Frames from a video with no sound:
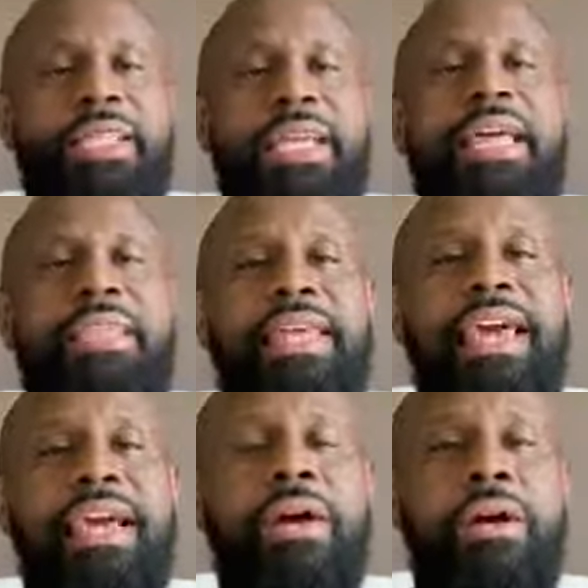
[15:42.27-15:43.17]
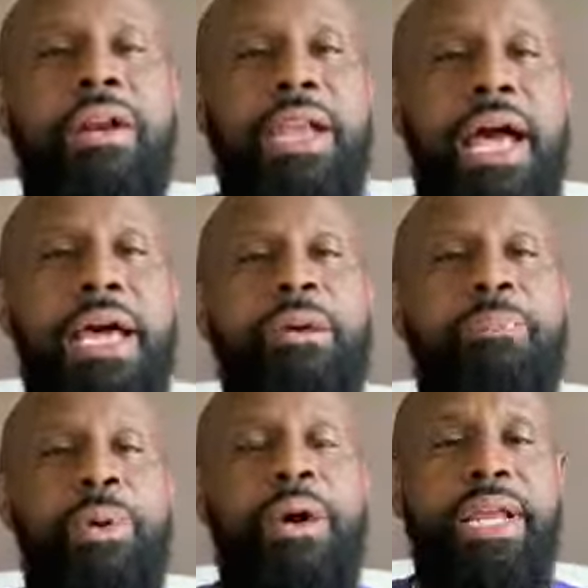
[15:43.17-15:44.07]
that they are not a
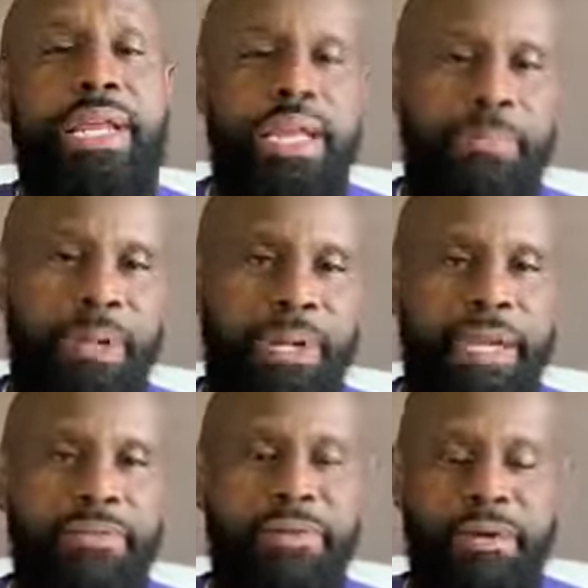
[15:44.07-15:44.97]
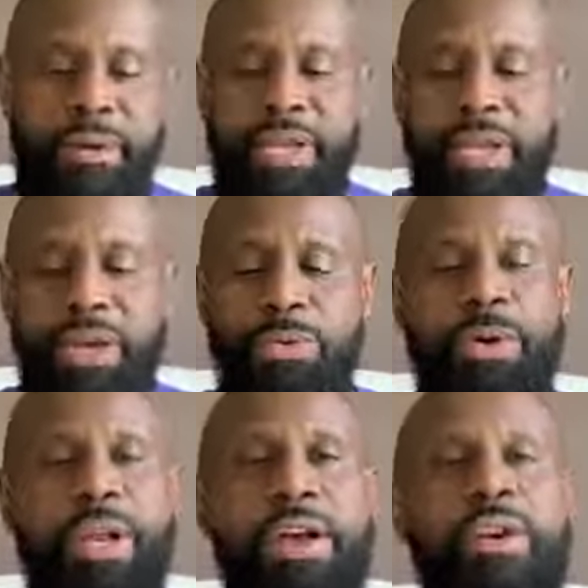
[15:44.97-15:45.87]
born again believer.
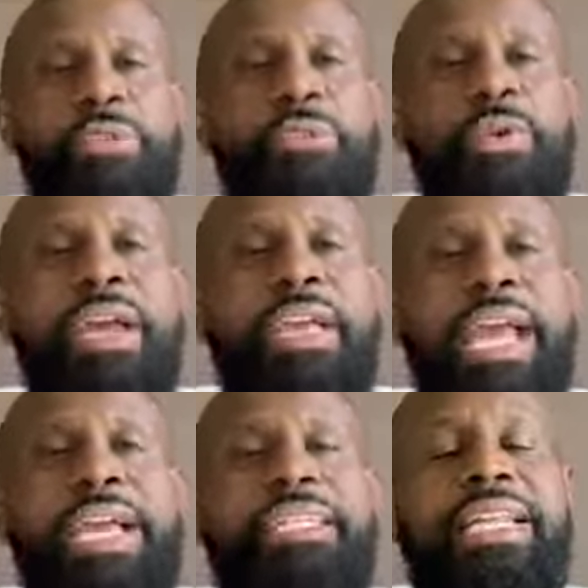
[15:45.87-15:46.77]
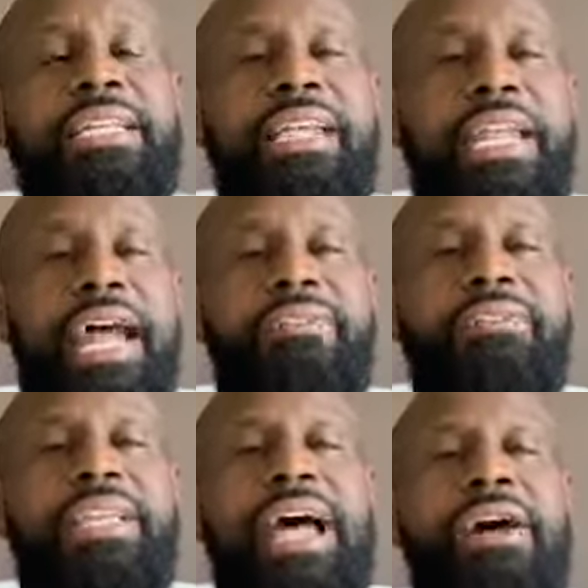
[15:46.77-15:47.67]
When they're in fornication as a
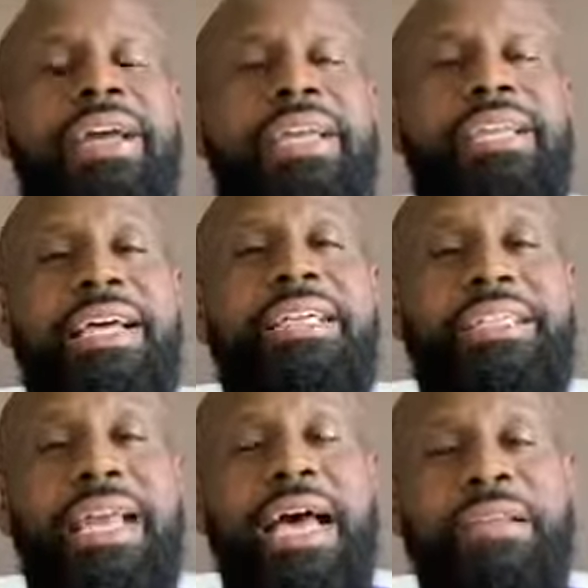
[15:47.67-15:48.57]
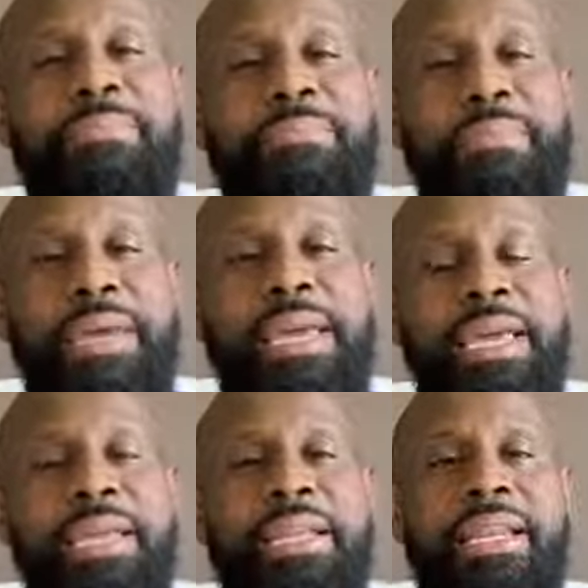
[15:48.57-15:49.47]
lifestyle, it does not
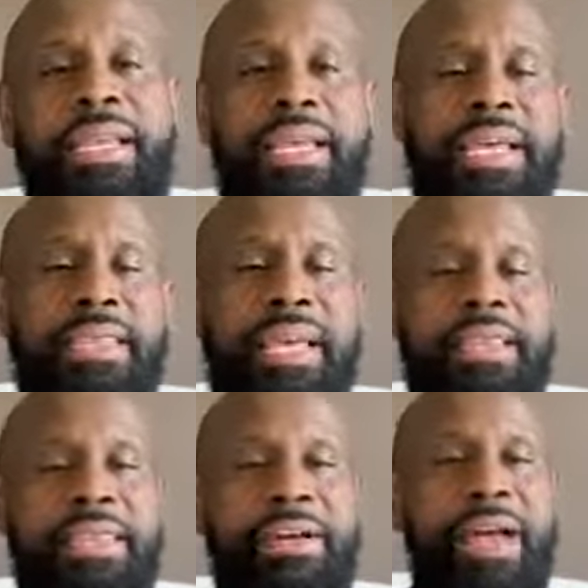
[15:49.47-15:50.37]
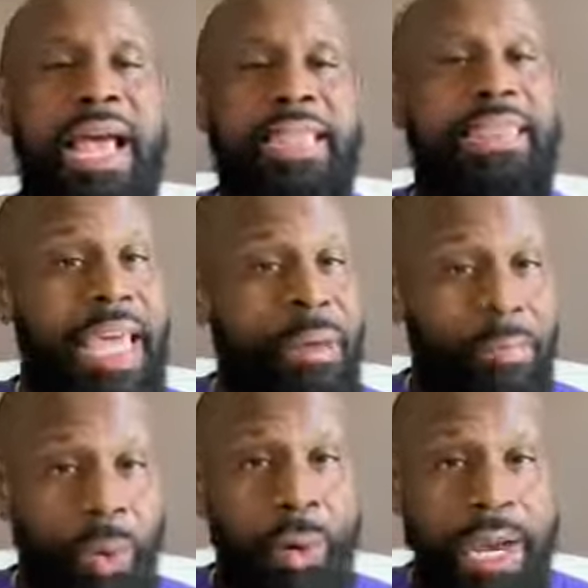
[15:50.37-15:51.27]
mean that they're at
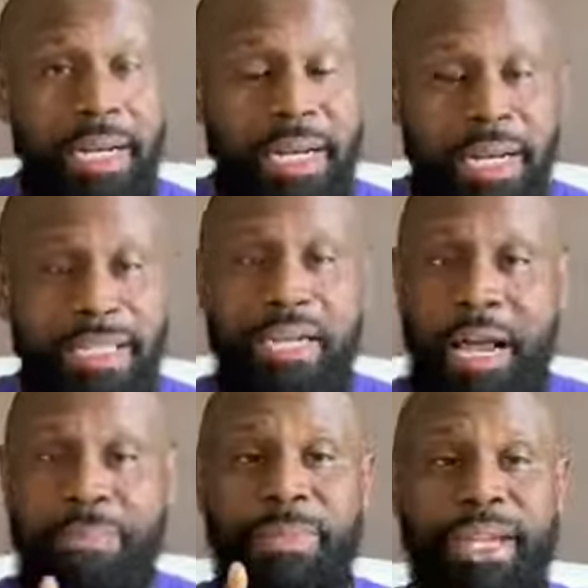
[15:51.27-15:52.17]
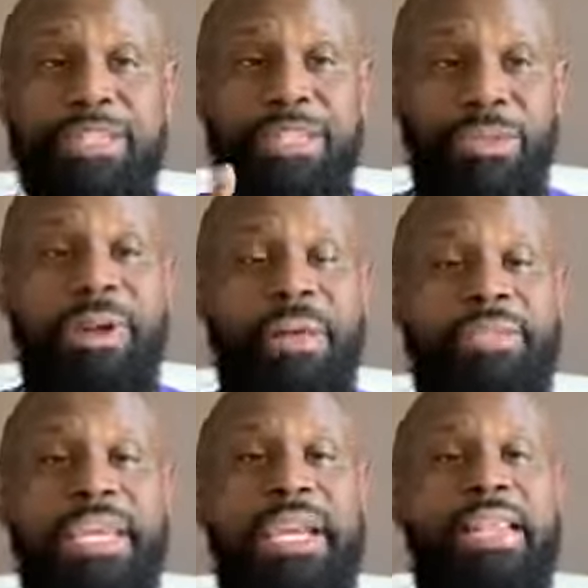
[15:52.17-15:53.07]
that point. Listen, I'm listen to what I'm
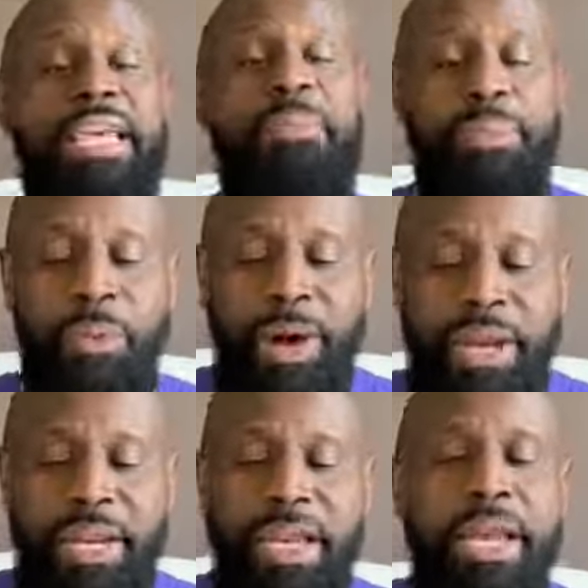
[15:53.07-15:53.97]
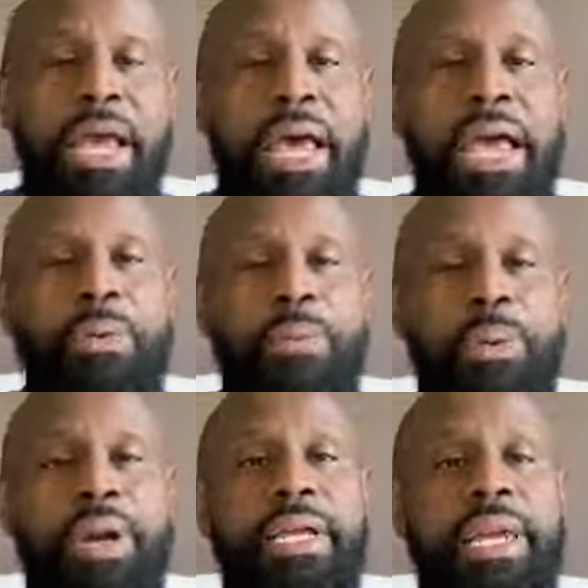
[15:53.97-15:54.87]
saying. At that point, a
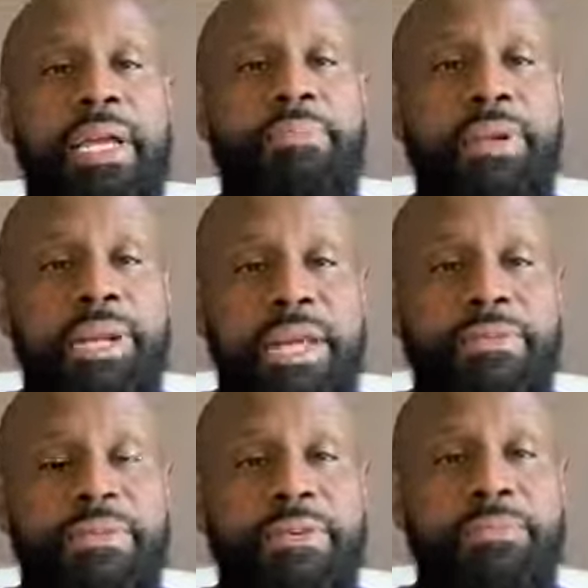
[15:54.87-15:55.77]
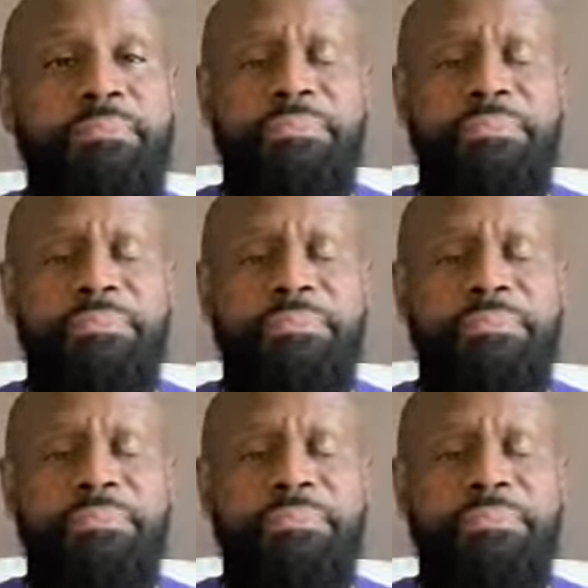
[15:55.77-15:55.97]
born again believer.